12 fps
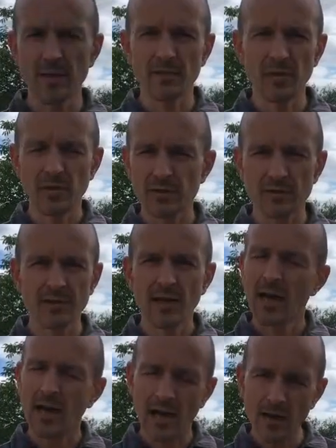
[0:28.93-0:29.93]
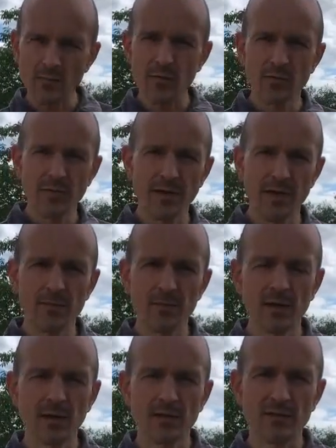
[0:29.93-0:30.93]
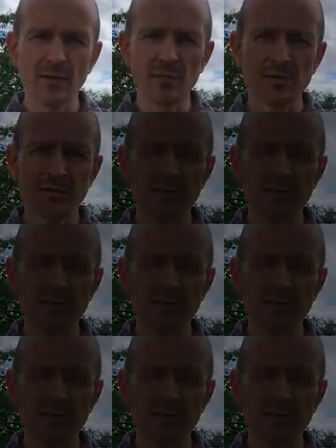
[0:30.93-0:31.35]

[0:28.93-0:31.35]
me, because I work with them from